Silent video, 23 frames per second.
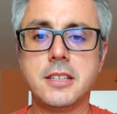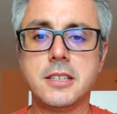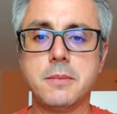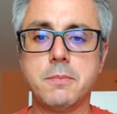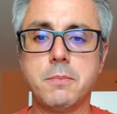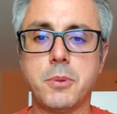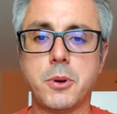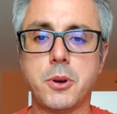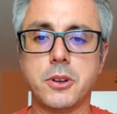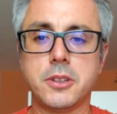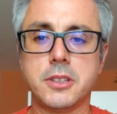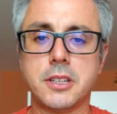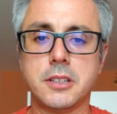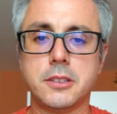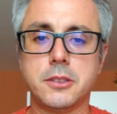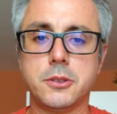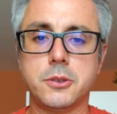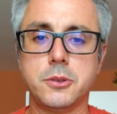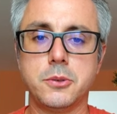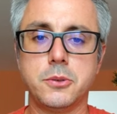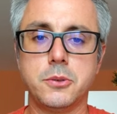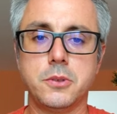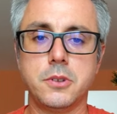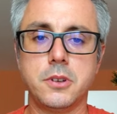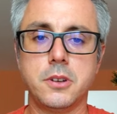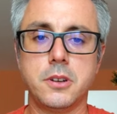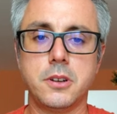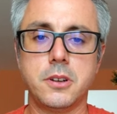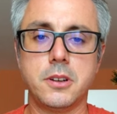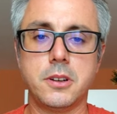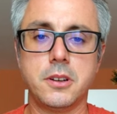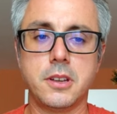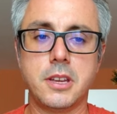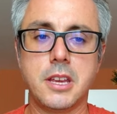it's important
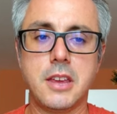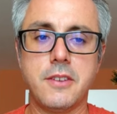to